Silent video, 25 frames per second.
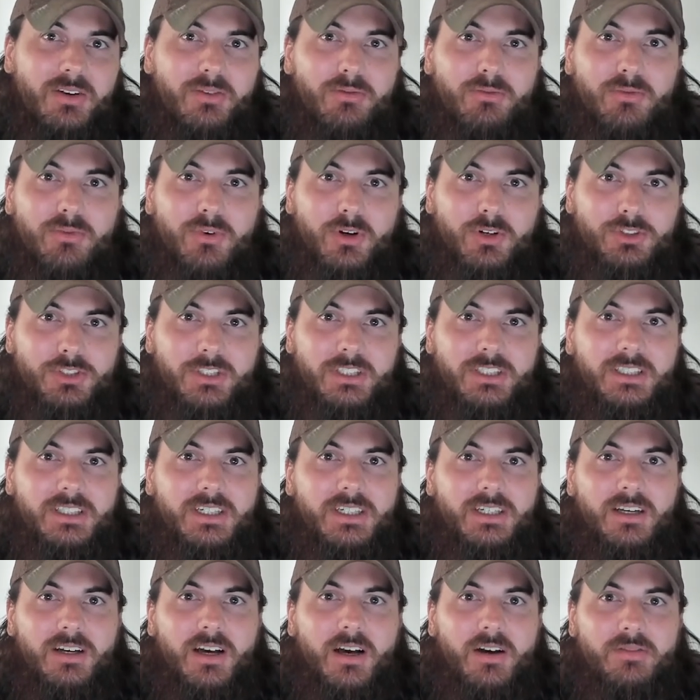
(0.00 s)
version
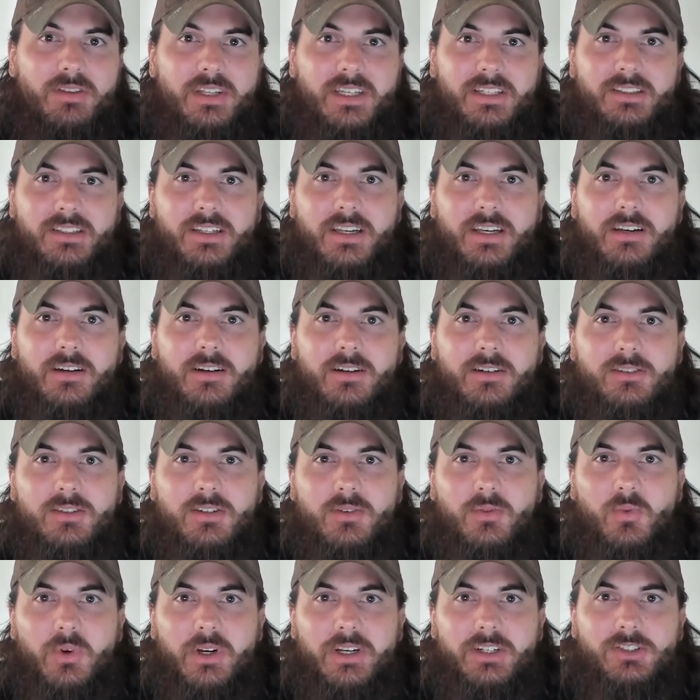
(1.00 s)
of these sneakers,
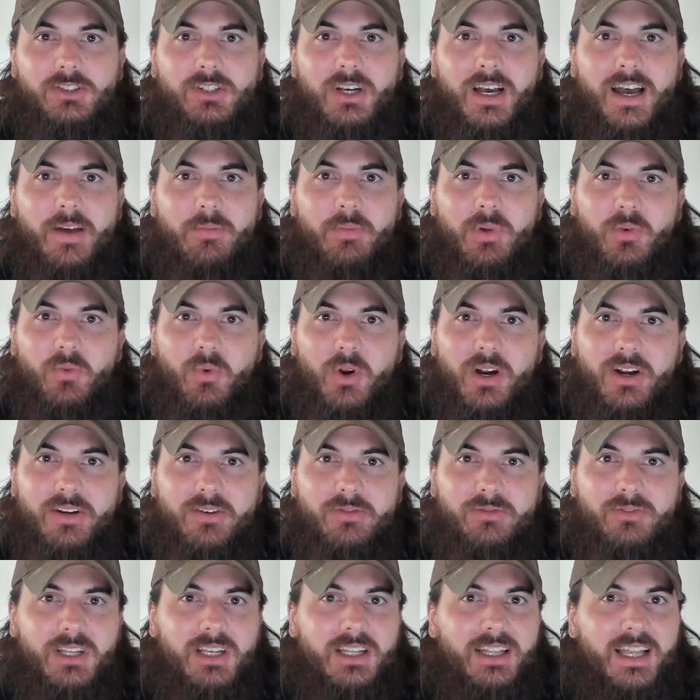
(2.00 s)
which I've been wearing
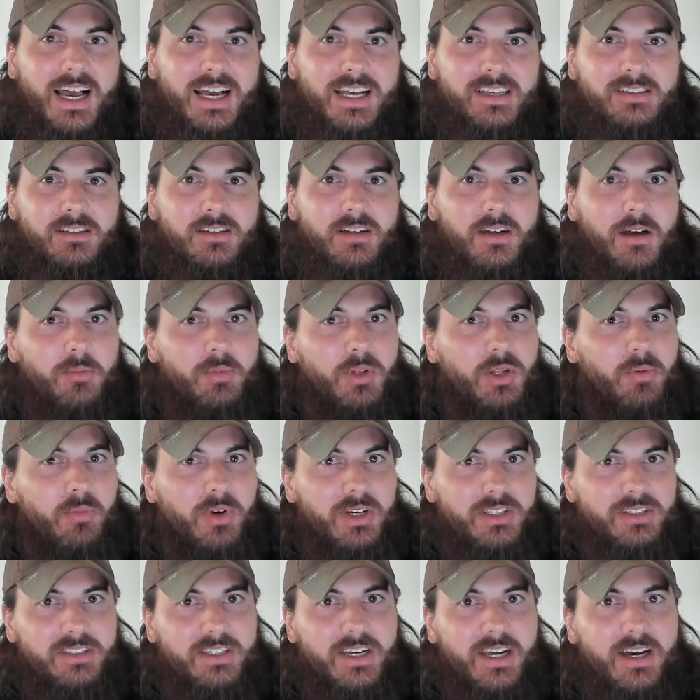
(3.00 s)
for the last couple of
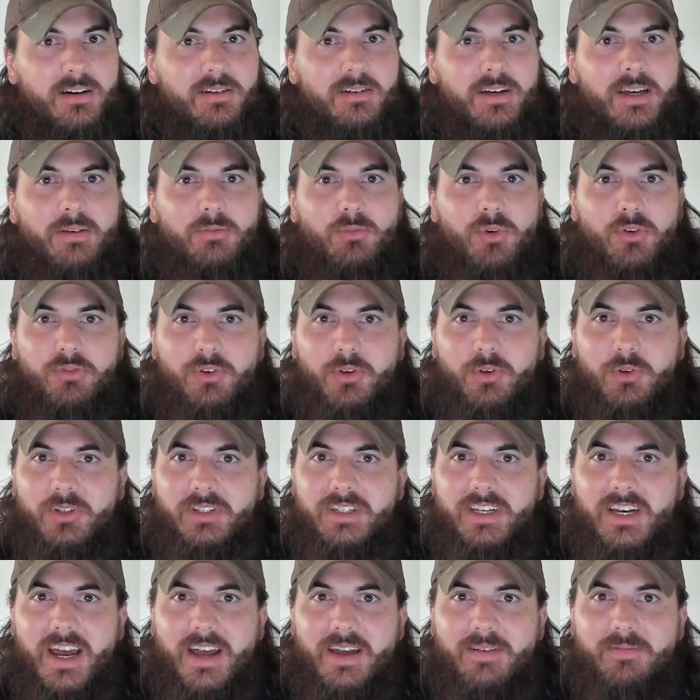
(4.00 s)
months now and reviewing
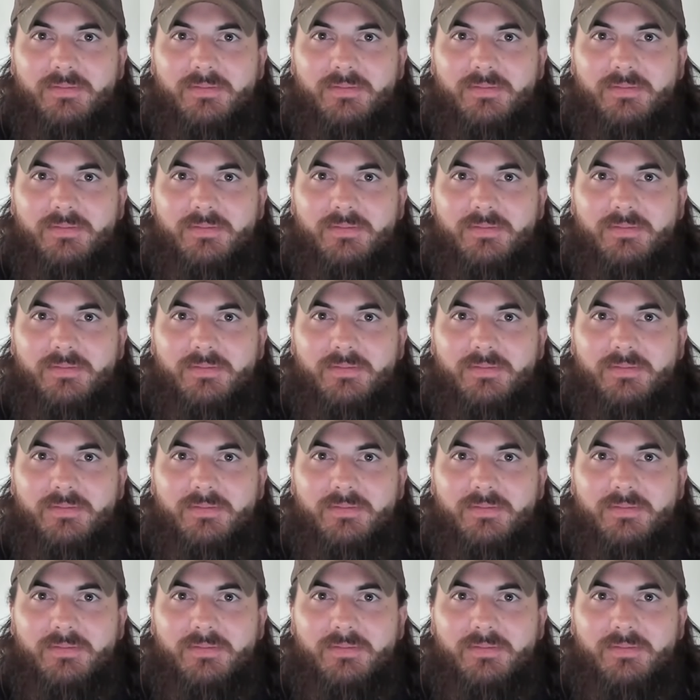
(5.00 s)
today.